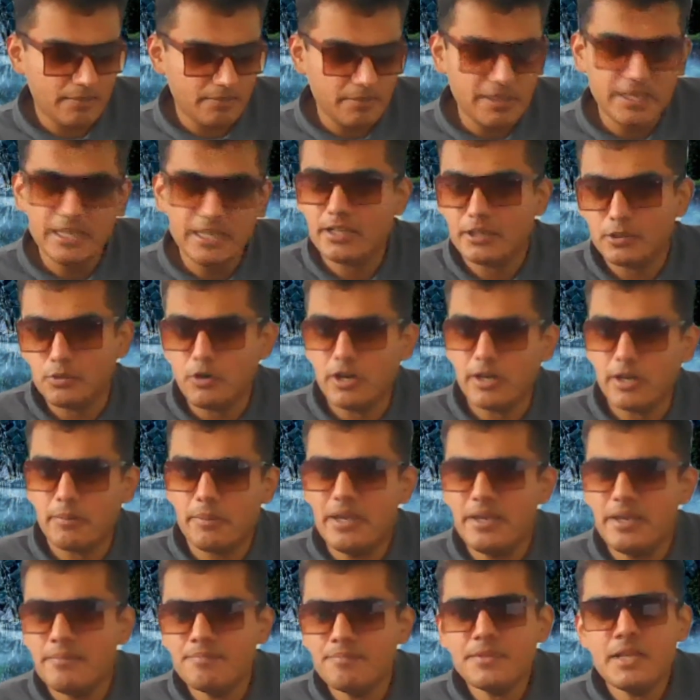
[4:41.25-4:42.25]
me
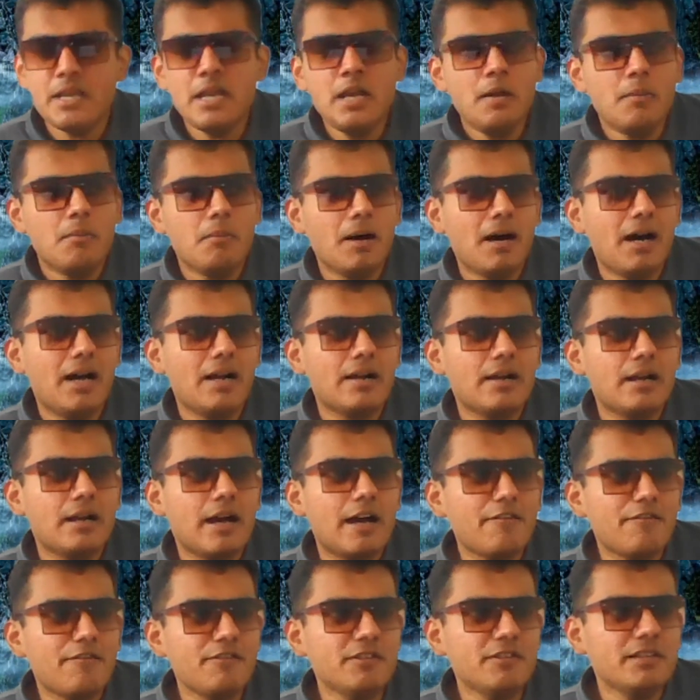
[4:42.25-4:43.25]
including me, but
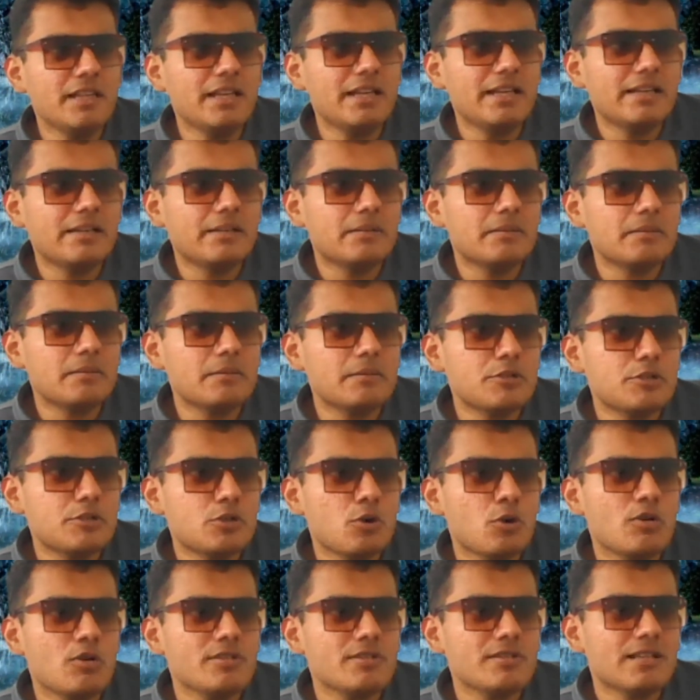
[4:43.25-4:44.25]
I feel like
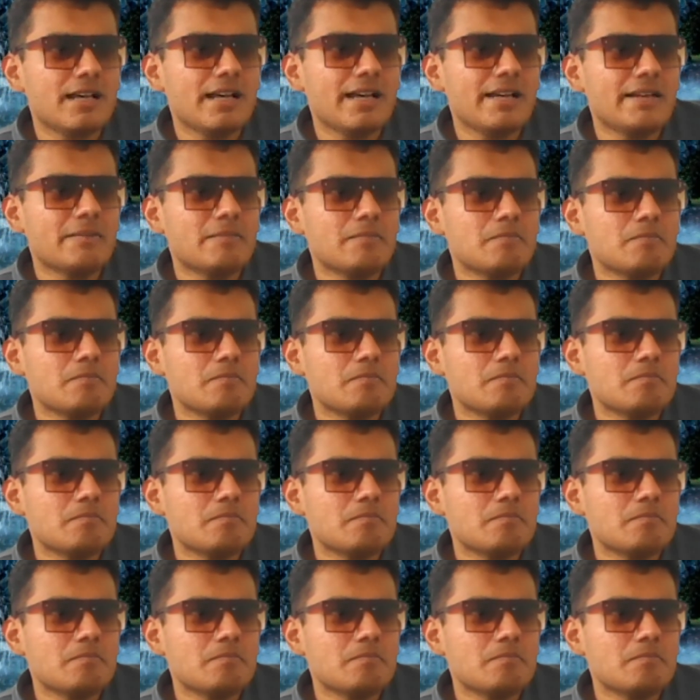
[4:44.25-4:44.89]
shows like